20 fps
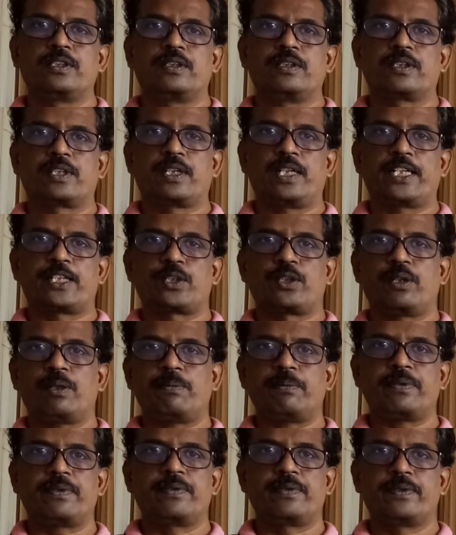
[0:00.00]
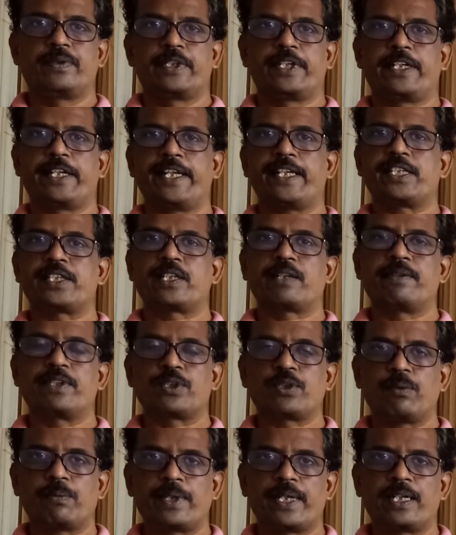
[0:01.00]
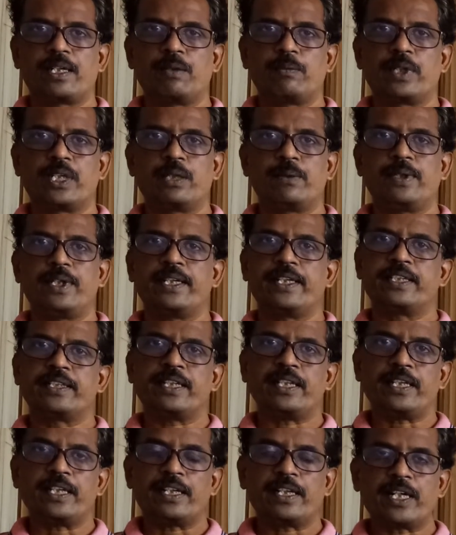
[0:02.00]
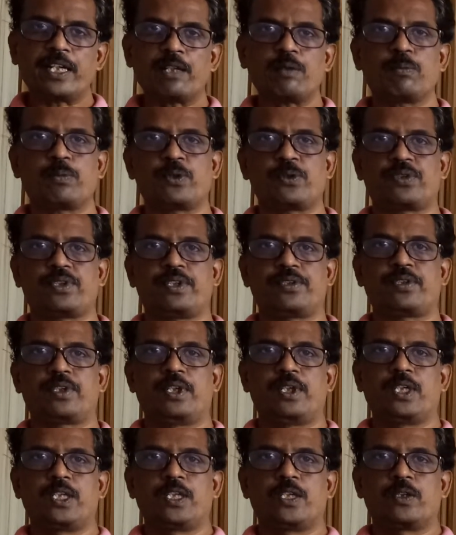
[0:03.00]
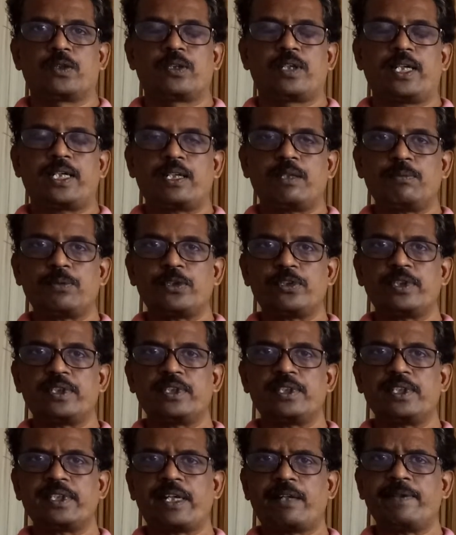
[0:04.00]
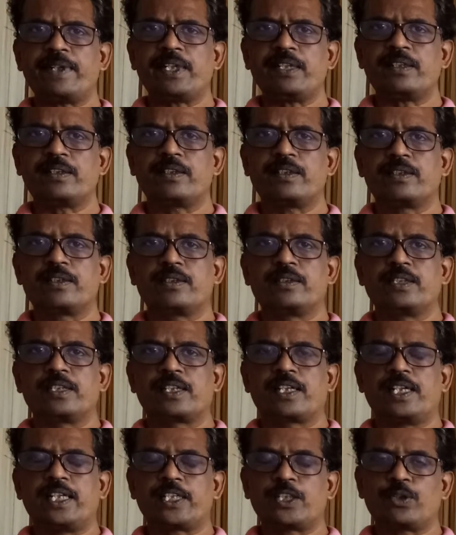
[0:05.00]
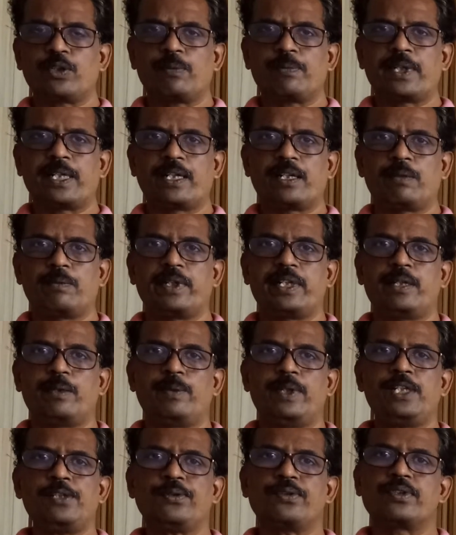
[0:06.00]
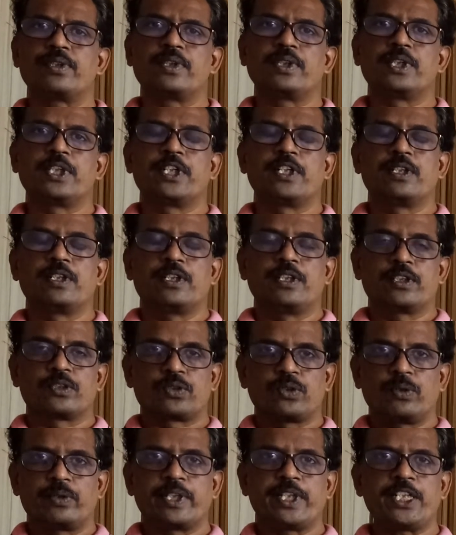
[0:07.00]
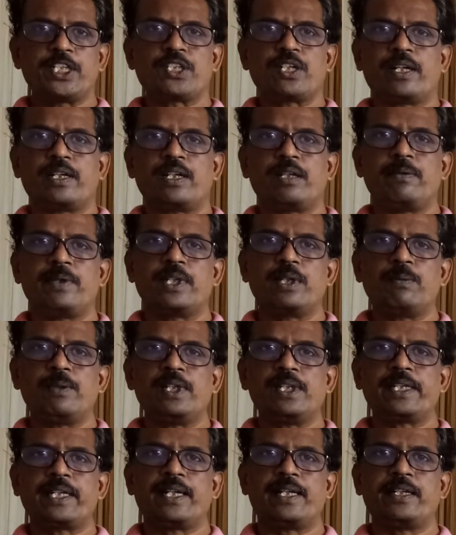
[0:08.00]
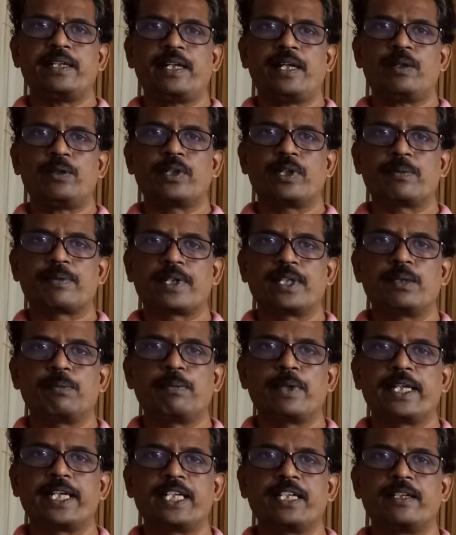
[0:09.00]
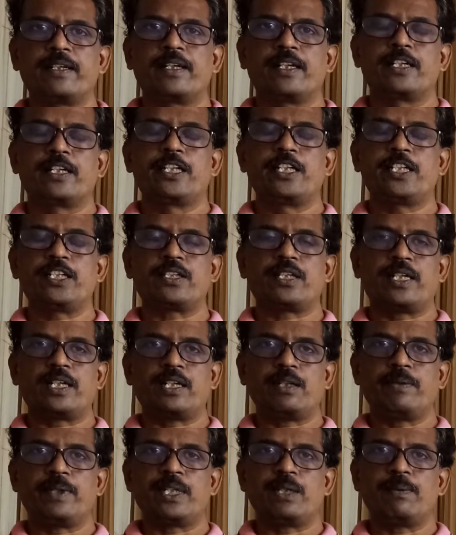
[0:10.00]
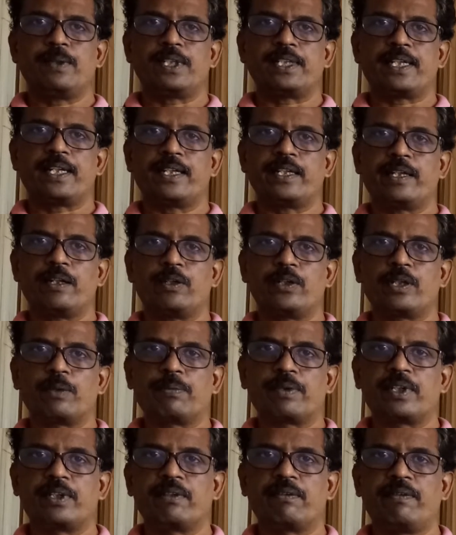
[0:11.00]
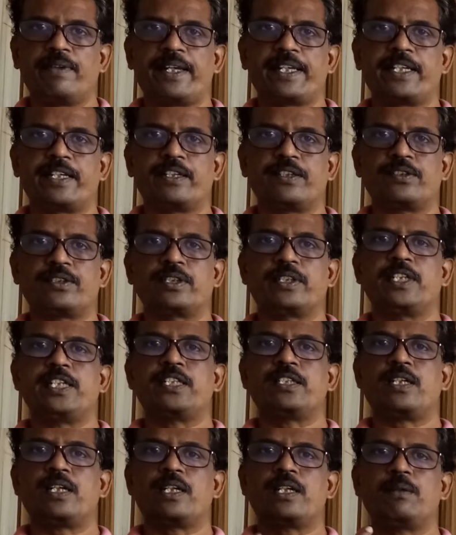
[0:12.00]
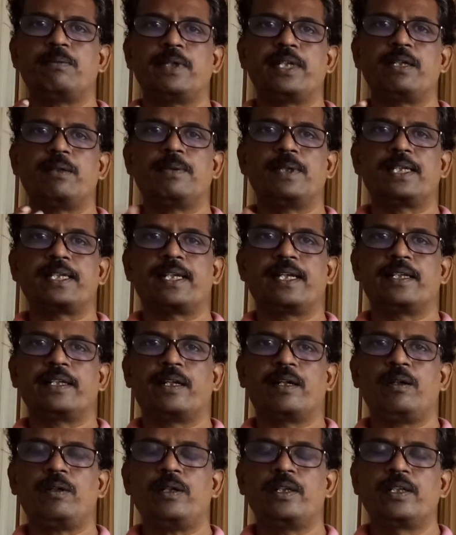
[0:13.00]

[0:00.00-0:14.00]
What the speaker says: Collection of index sequence of random variable is a random process. The random process is having collection of random variables. So each random variable can have different mean, each random variable can have different variance, each random variable can have